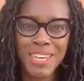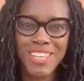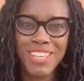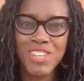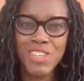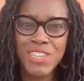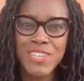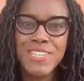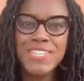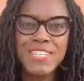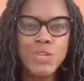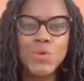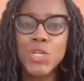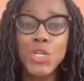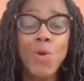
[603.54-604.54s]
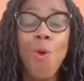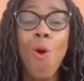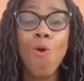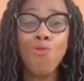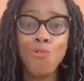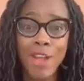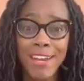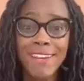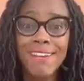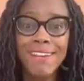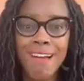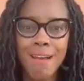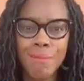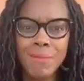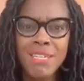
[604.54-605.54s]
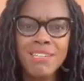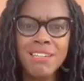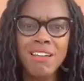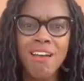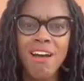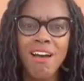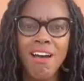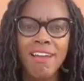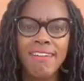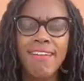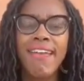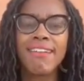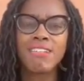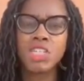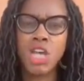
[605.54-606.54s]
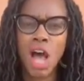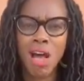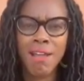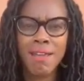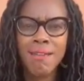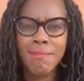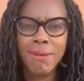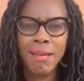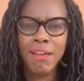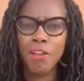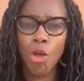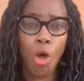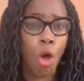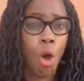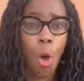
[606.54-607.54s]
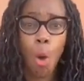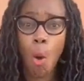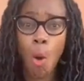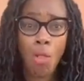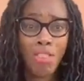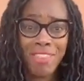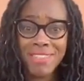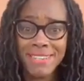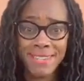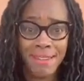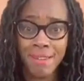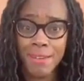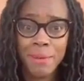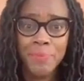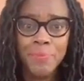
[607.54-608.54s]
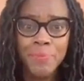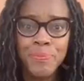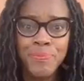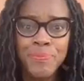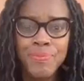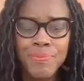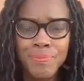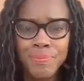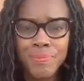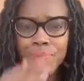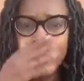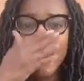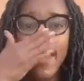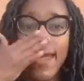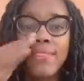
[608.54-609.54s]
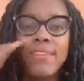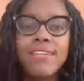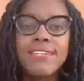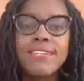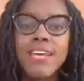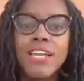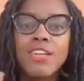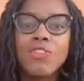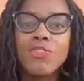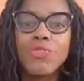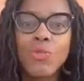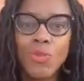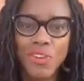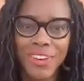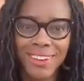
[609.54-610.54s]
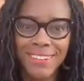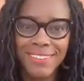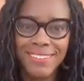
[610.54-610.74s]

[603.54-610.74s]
page, see what you're already commenting on and talking about all the time, and then tell a story.